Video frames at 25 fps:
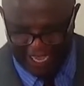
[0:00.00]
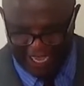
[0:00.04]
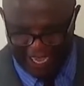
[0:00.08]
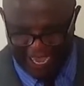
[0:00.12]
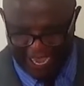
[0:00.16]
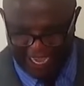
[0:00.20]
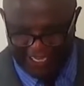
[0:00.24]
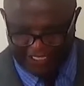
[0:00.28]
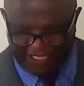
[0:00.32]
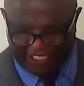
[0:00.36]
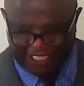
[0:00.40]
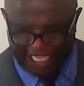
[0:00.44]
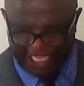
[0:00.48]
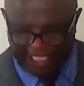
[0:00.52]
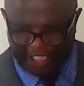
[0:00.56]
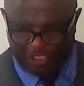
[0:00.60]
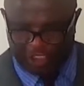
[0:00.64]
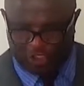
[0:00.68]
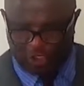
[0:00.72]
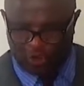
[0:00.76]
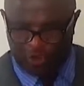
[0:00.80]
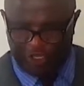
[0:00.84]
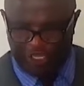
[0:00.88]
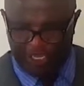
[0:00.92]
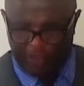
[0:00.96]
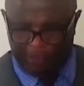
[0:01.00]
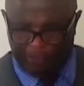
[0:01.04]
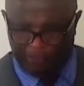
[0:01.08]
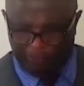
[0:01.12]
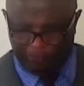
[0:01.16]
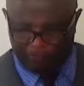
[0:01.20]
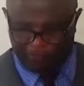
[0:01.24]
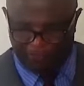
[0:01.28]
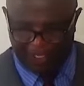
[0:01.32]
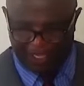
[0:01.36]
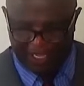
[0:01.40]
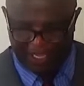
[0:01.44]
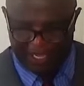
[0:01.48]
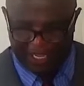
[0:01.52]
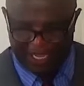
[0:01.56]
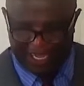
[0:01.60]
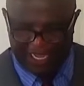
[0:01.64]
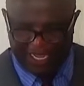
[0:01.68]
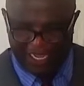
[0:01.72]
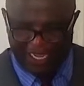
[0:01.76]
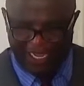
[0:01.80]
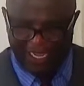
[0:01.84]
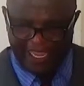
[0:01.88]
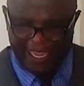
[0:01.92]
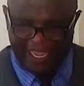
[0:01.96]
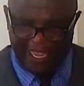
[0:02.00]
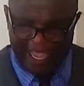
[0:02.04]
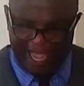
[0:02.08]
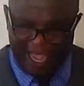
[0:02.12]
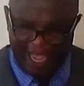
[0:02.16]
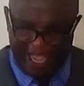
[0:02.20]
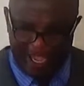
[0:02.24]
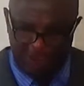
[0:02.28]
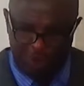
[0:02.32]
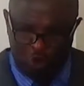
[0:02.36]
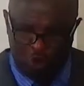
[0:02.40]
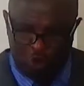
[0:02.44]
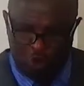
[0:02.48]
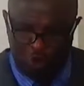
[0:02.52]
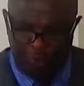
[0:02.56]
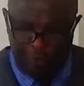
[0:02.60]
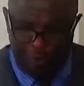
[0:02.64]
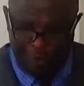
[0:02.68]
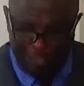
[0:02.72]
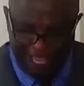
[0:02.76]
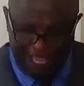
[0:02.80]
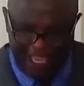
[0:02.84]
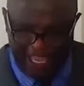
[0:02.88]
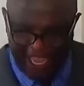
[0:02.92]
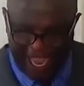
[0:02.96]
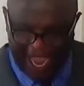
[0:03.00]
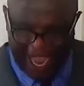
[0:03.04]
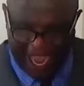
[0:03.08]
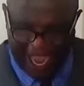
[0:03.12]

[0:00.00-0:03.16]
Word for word: and said to him, Hear you me,